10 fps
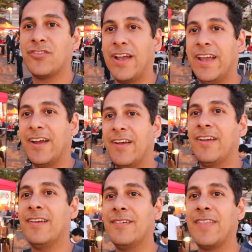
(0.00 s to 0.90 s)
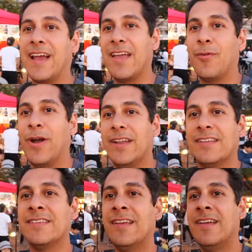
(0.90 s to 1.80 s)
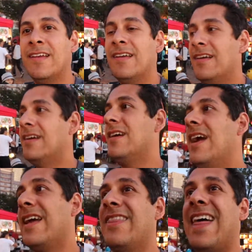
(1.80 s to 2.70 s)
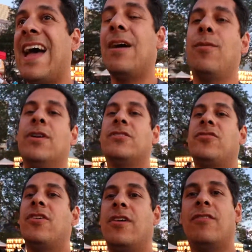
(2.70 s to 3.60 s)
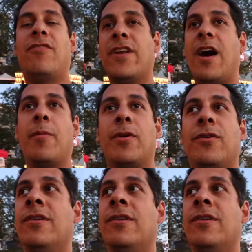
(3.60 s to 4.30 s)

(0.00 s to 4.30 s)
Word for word: it's right here where the guy in the white is. And that was phenomenal.